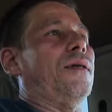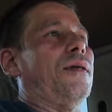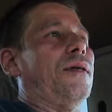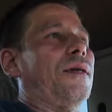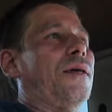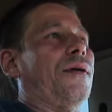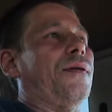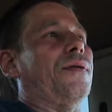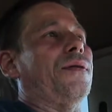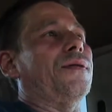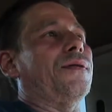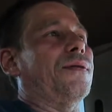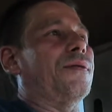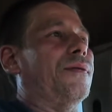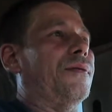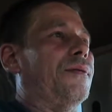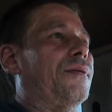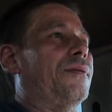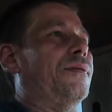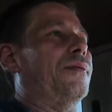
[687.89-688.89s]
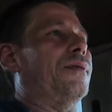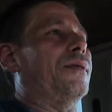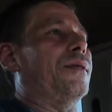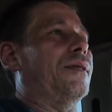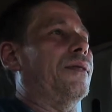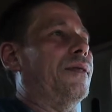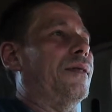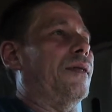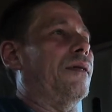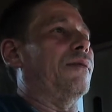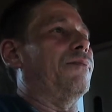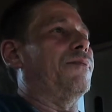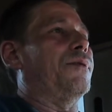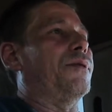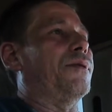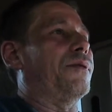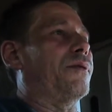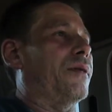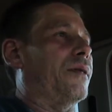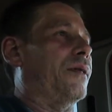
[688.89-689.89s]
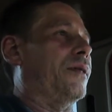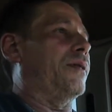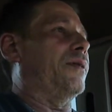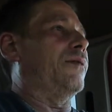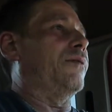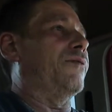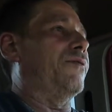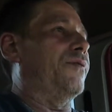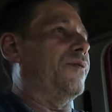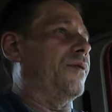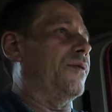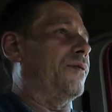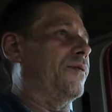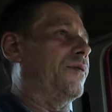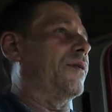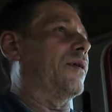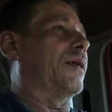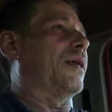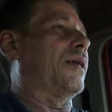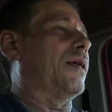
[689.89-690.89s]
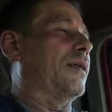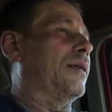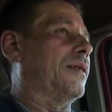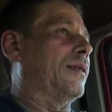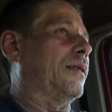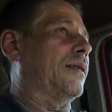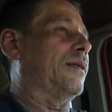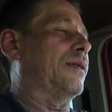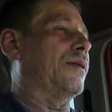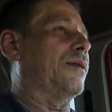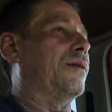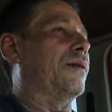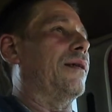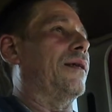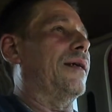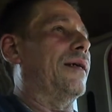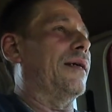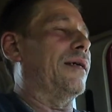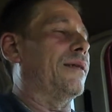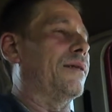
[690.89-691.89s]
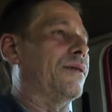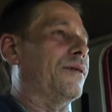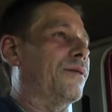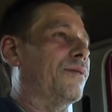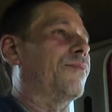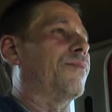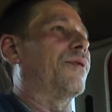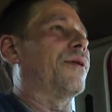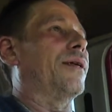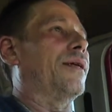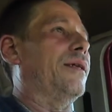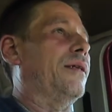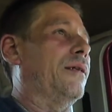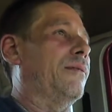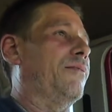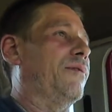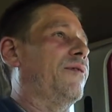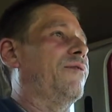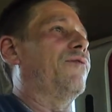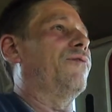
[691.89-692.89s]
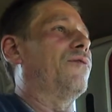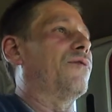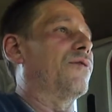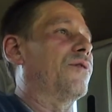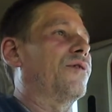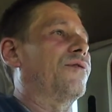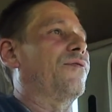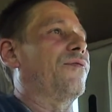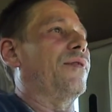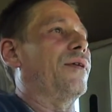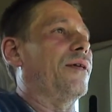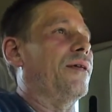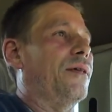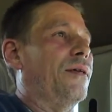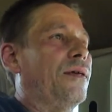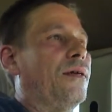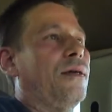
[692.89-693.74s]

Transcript: You go to school and you sit up straight and you fold your hands and you allow your brain to be force fed